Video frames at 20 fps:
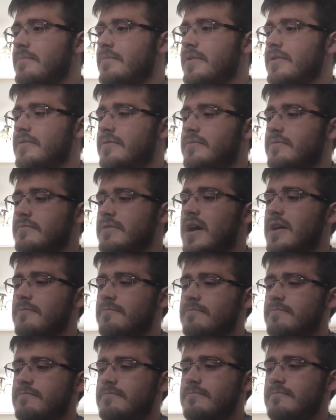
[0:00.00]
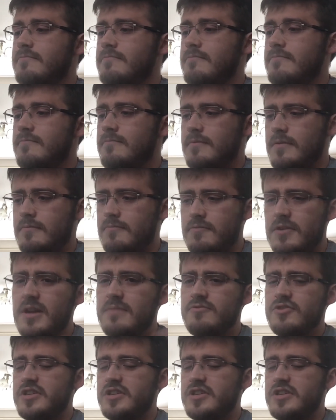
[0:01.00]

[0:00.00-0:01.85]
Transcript: but well, what I'm